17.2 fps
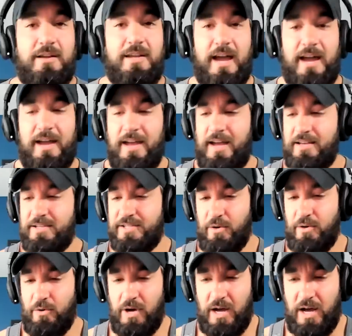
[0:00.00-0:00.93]
yeah yeah
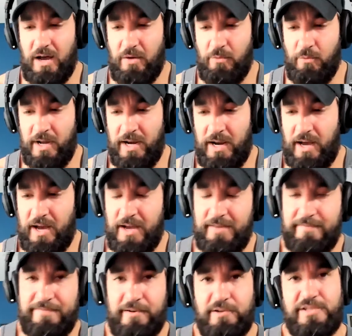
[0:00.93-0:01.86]
so uh, when i
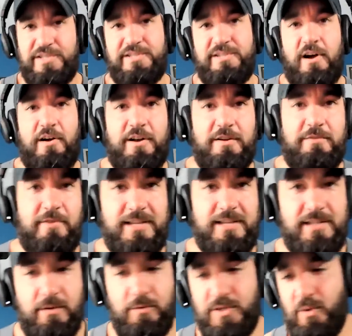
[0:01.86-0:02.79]
first started
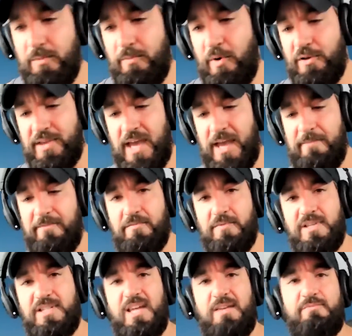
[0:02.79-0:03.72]
wrestling so we both came from
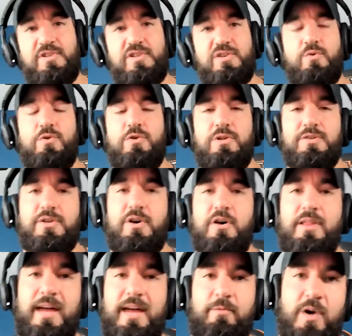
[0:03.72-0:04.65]
the same school it's
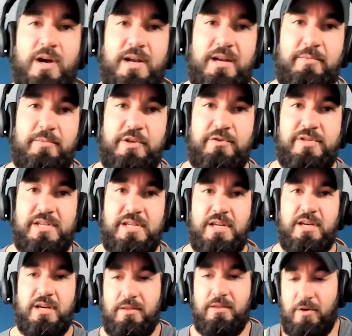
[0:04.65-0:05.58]
called
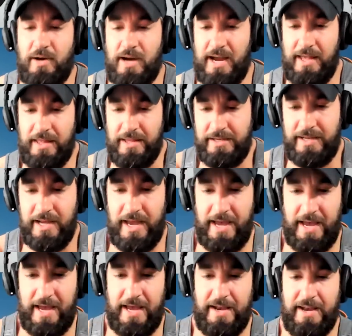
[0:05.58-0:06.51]
nywc on long island
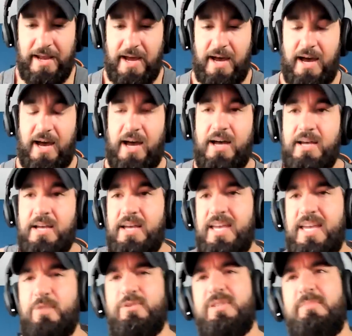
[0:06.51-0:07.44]
and uh,
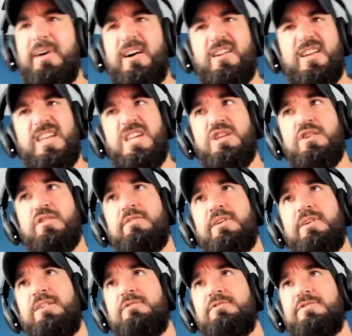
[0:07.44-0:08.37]
he was about a year
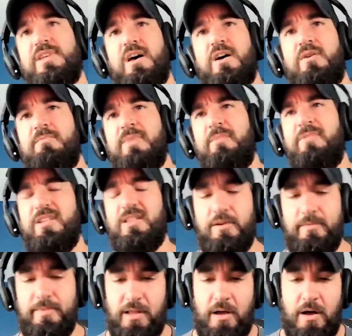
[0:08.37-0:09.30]
in or so maybe a
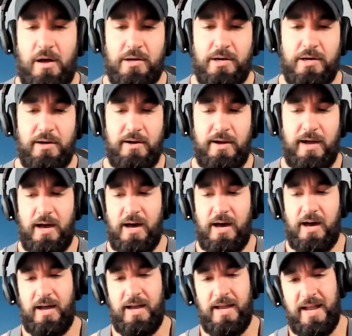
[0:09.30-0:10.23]
little bit longer
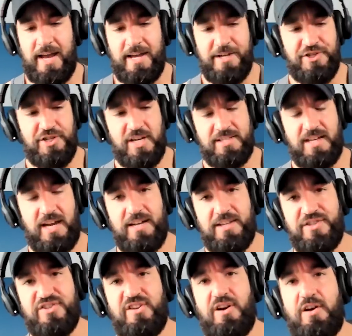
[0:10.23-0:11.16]
uh, and i just kind
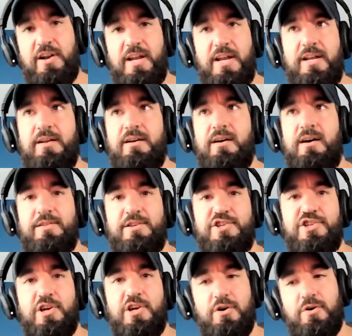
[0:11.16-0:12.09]
of started on the
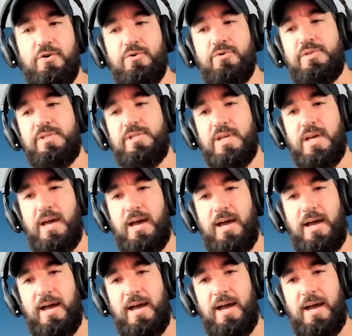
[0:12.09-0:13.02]
shows
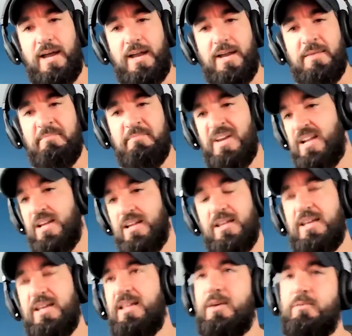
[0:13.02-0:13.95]
and
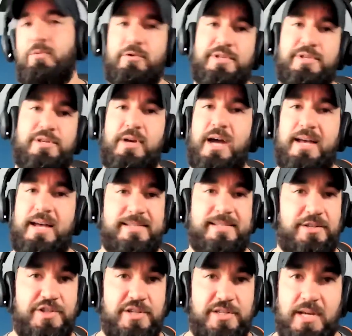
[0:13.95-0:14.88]
immediately like we were two guys
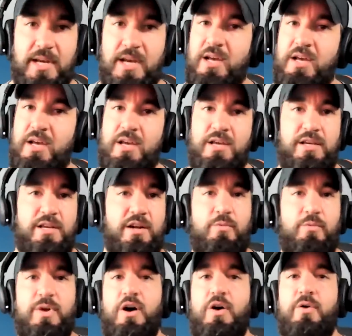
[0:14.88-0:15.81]
that just you know,
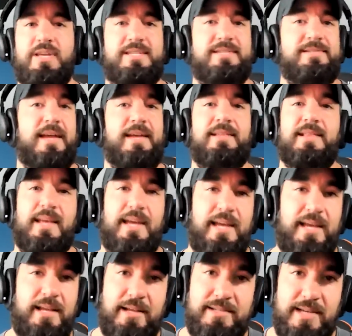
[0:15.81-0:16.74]
we always stayed
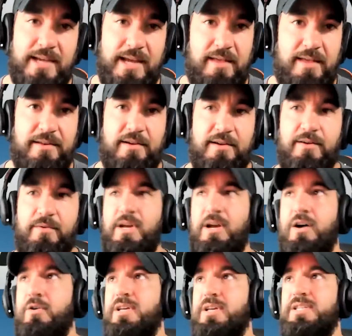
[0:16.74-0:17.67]
late together. We
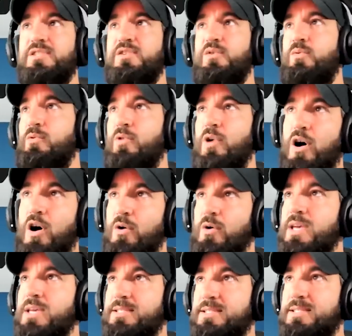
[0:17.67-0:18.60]
always, so we were
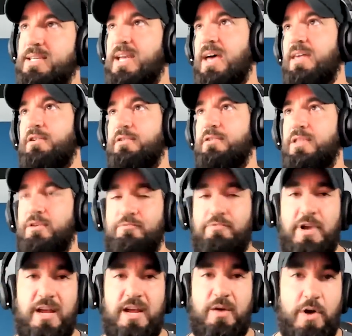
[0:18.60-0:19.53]
always together in the
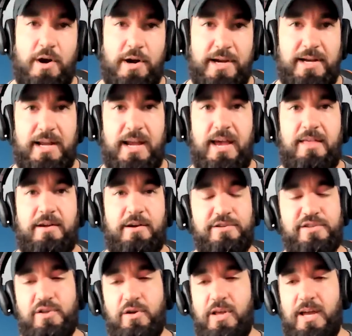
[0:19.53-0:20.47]
ring working together.
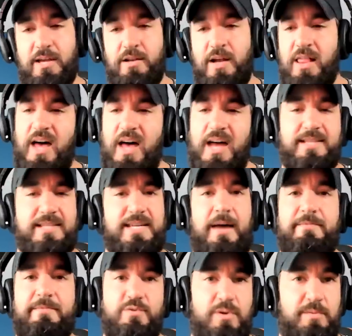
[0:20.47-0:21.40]
So, like, a lot of
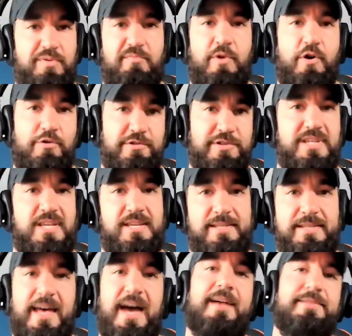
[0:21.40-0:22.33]
times when a promoter
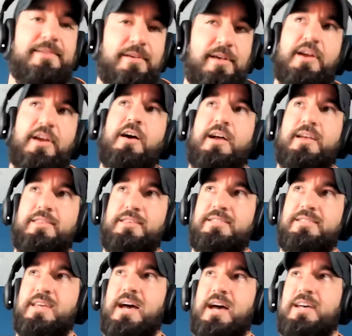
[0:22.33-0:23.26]
sees that, they're like, all right,
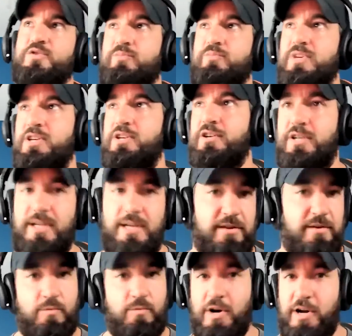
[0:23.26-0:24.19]
these guys would be good
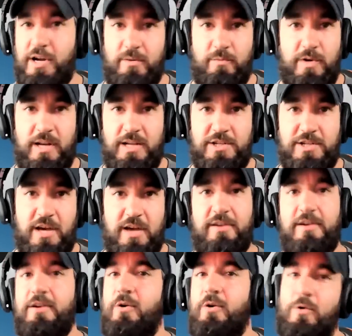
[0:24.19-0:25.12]
either working with each
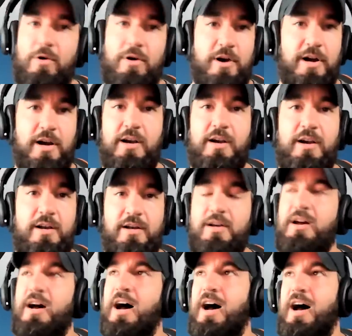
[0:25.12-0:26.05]
other or
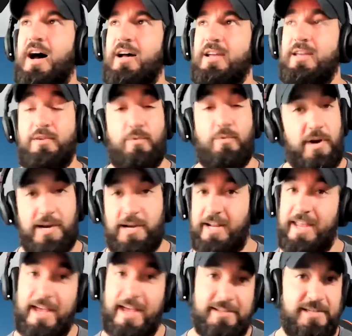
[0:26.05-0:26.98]
uh, either working
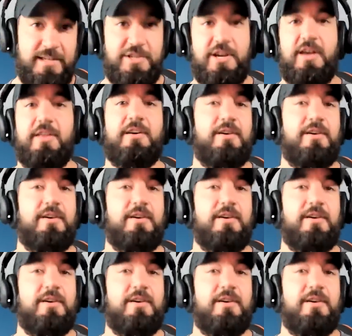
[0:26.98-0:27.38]
against each other